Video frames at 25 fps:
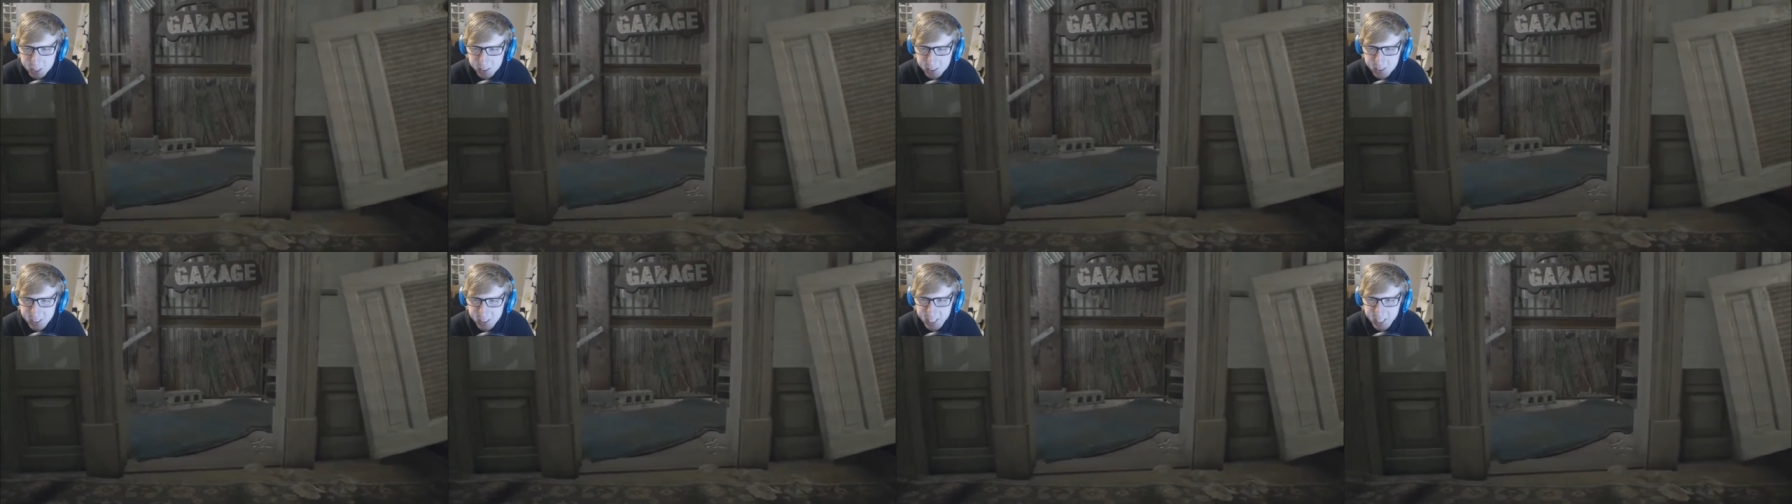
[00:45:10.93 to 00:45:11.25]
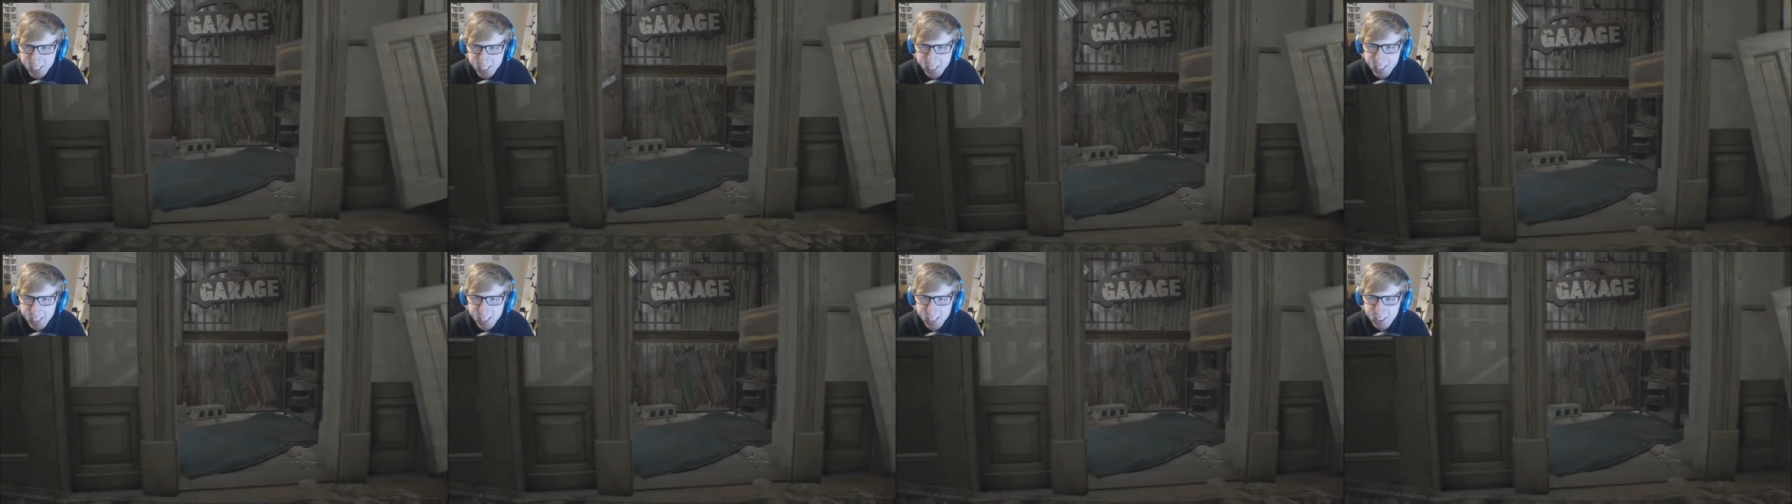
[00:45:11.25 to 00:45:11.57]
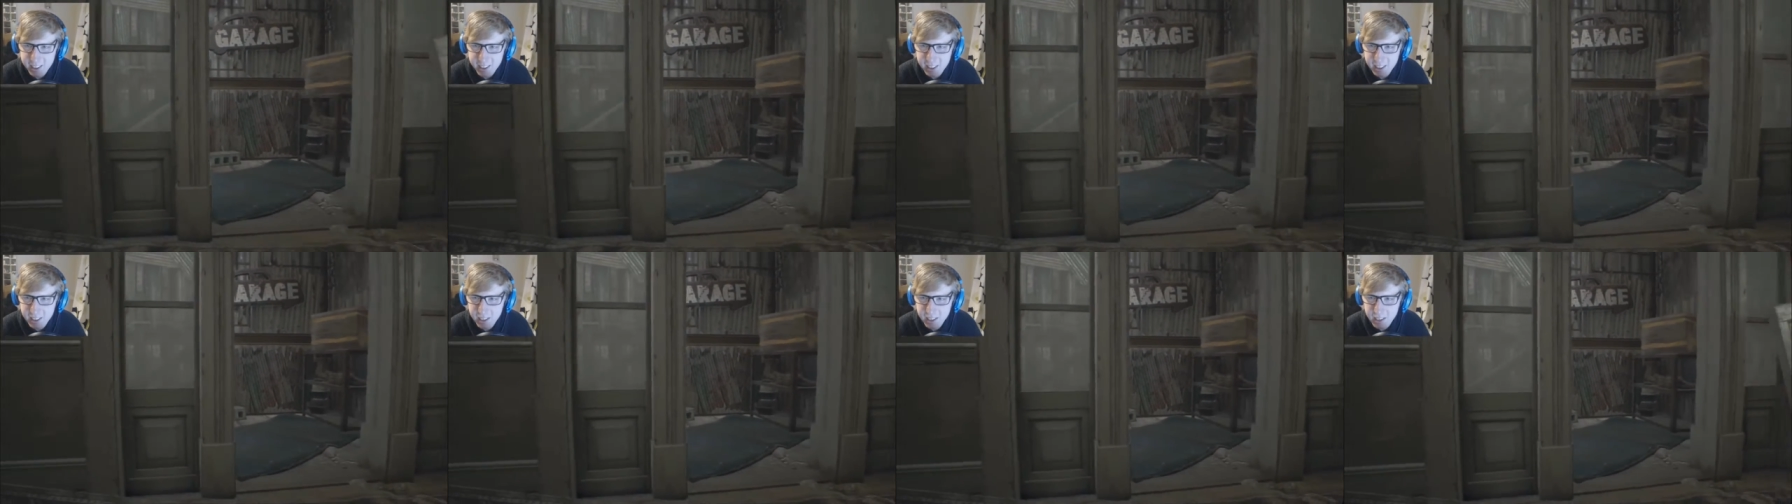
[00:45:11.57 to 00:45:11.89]
try
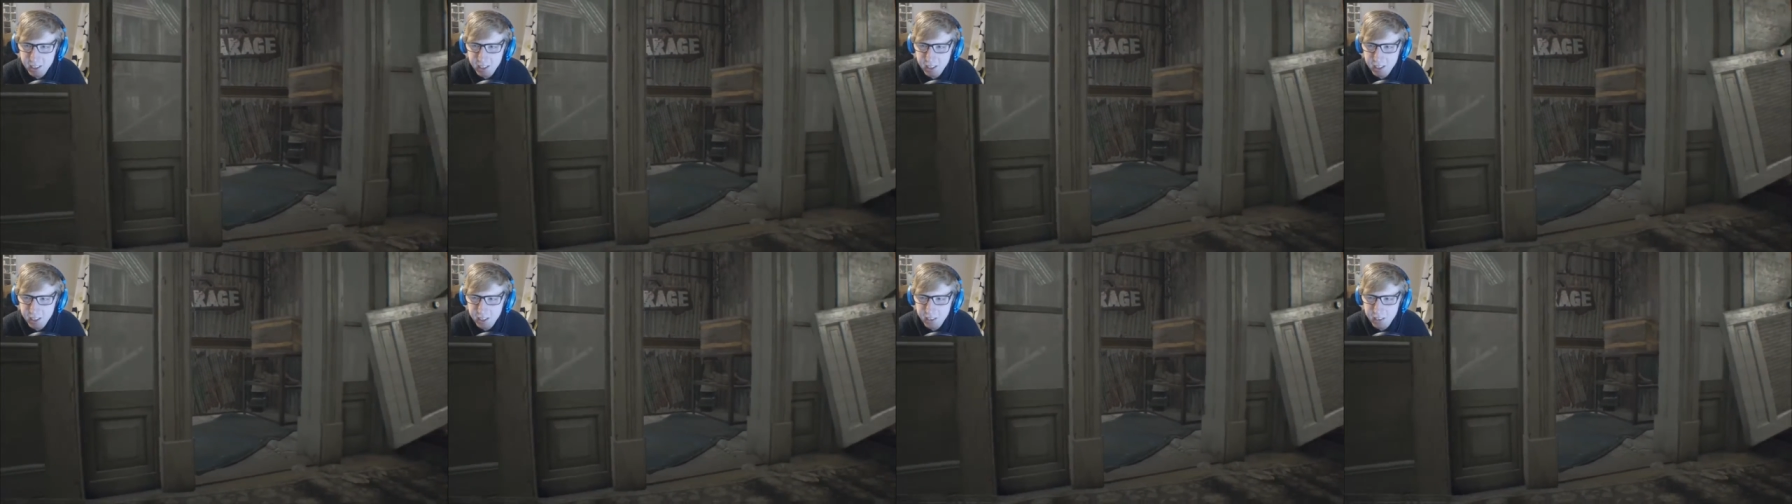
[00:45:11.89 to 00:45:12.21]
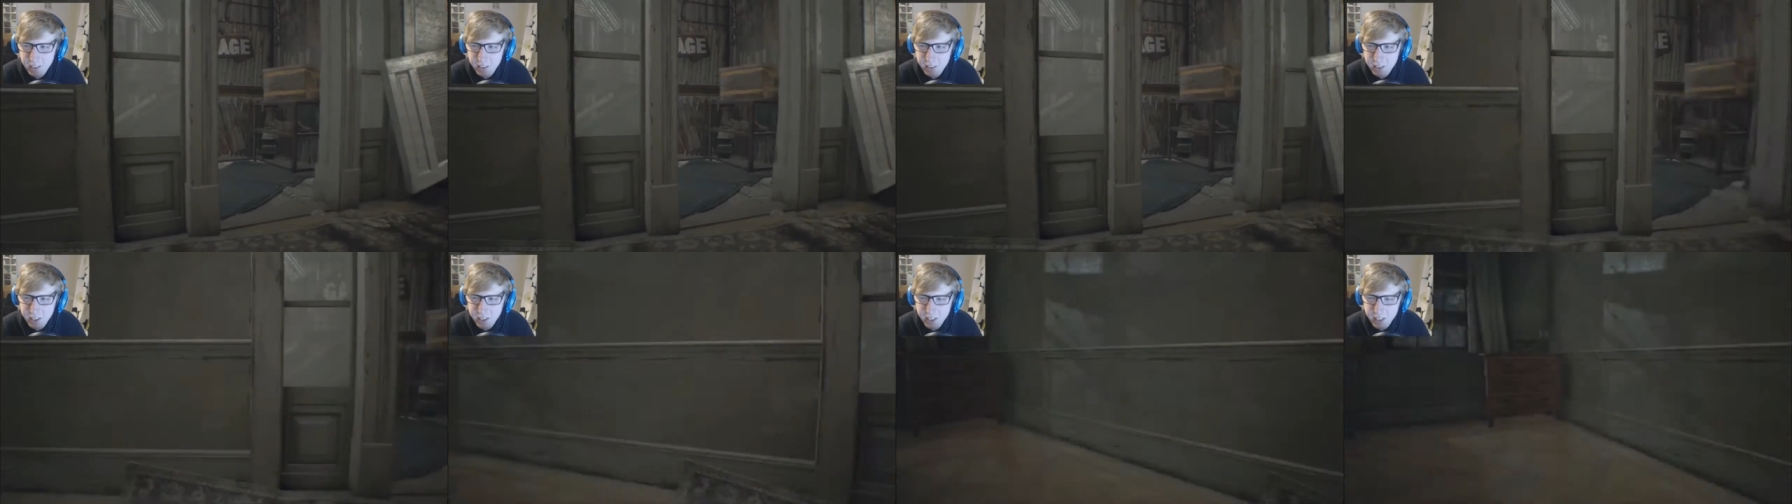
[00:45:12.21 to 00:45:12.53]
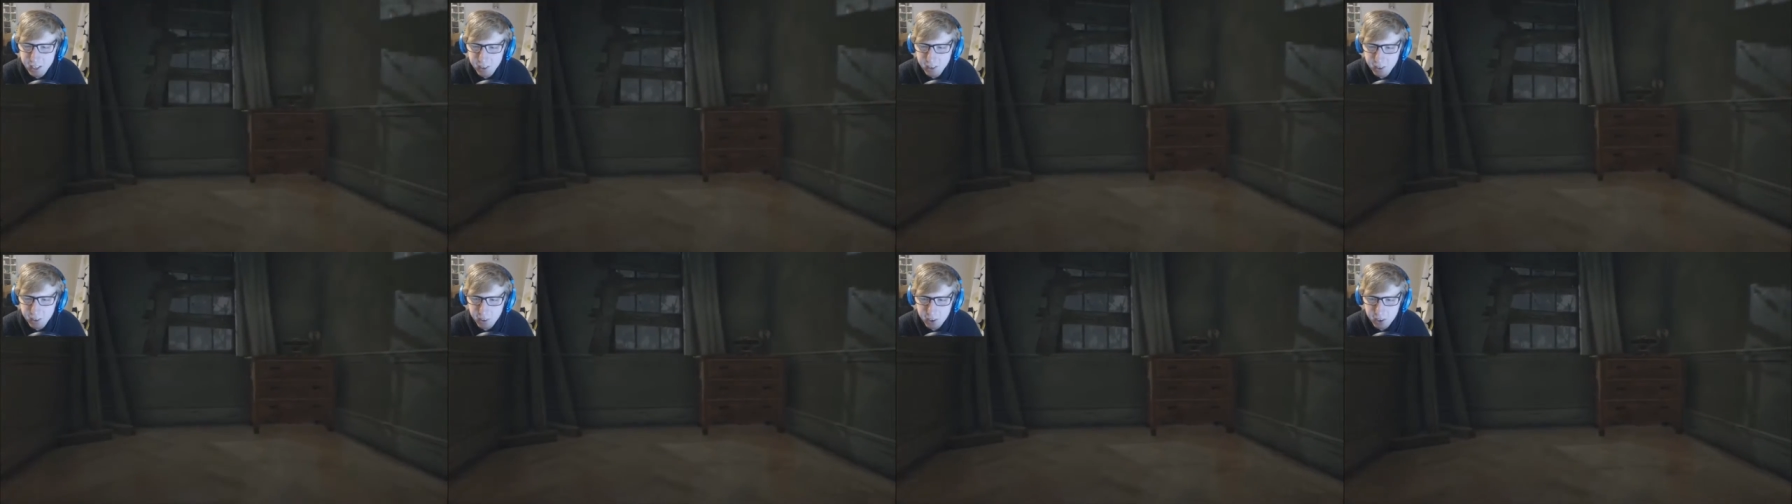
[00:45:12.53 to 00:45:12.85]
that.
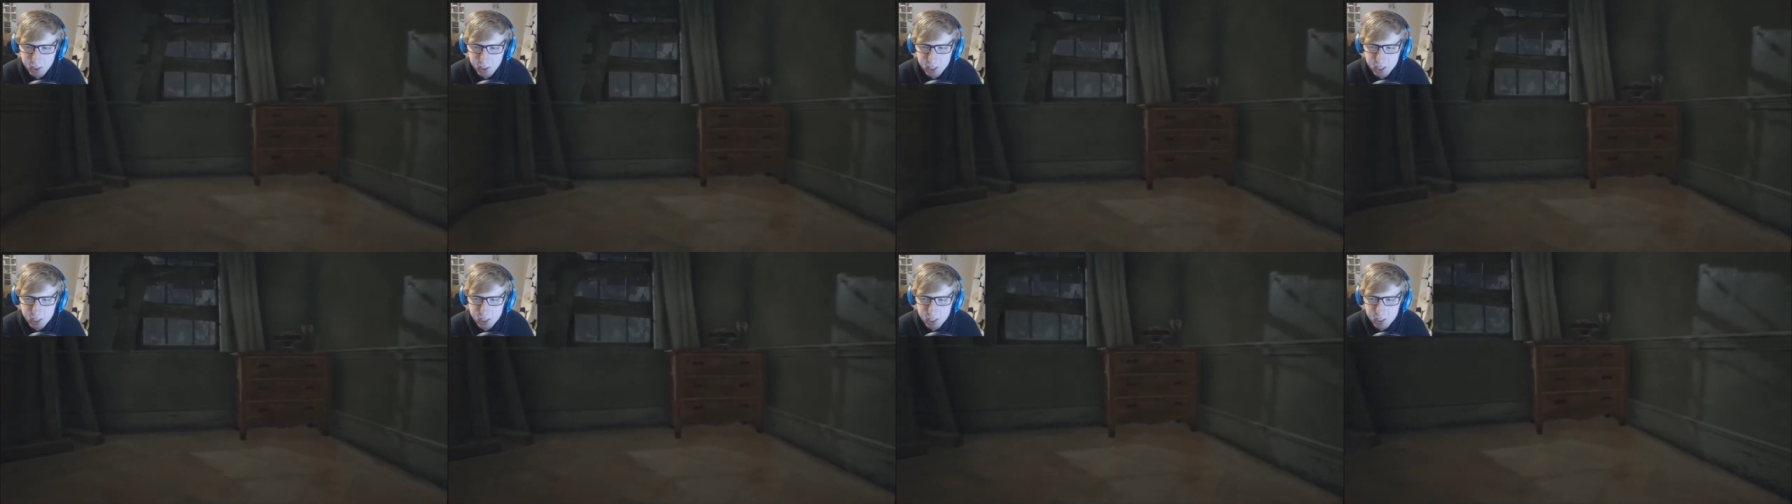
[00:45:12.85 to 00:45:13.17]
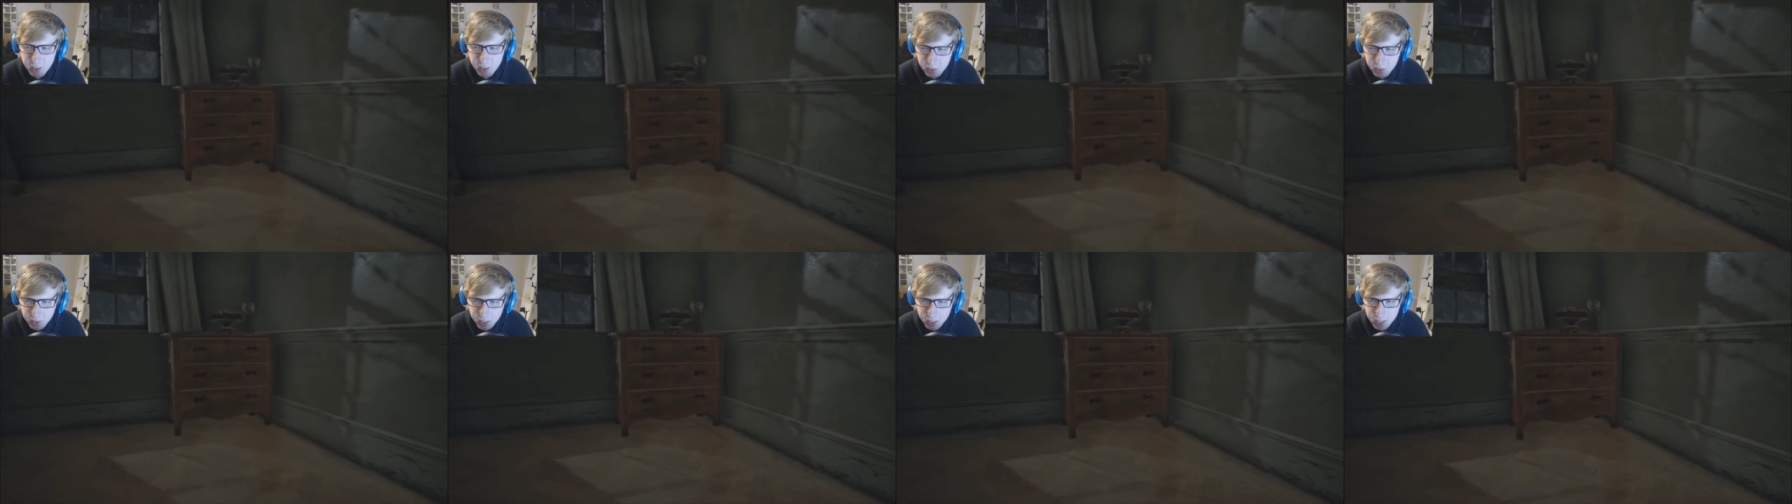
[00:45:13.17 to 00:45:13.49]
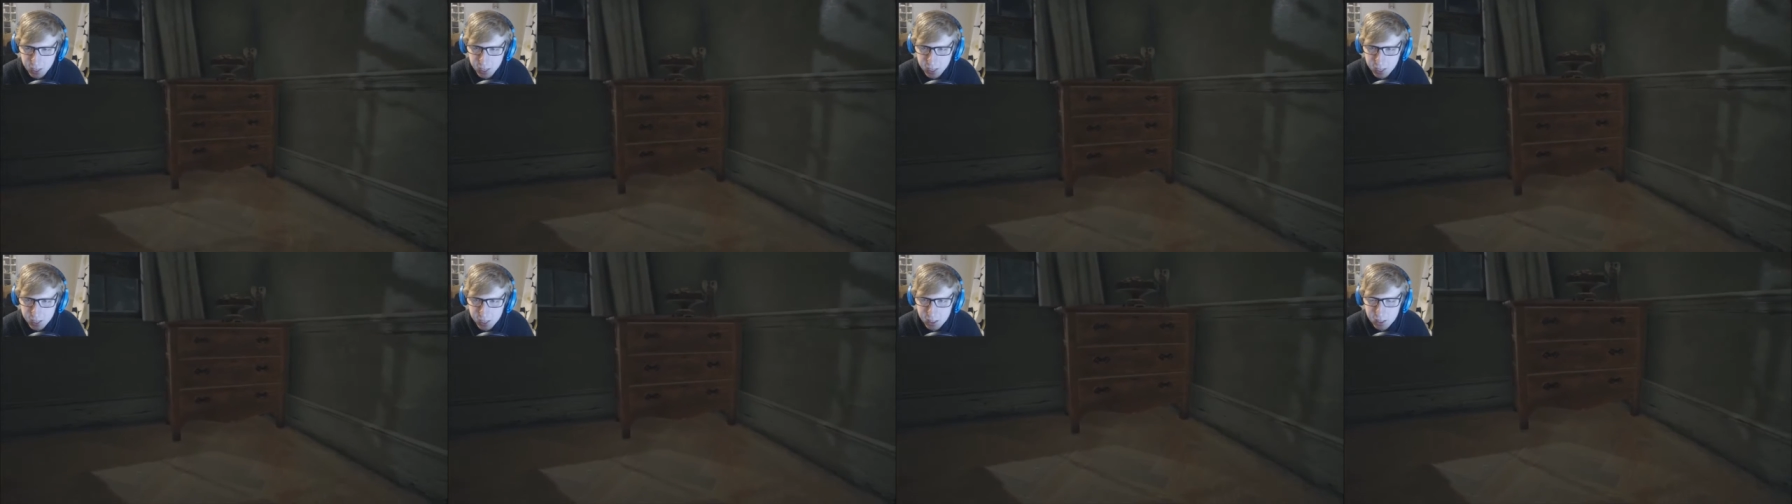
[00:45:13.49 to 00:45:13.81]
Garage,
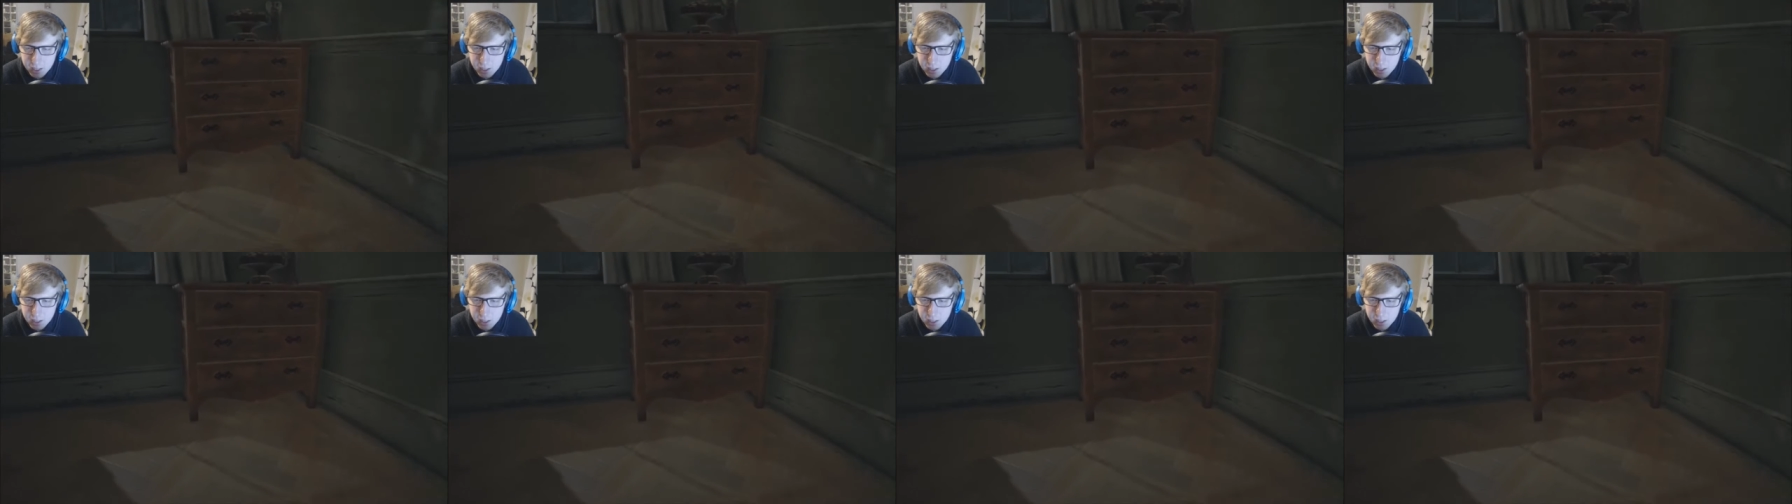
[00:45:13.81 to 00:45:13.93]
okay.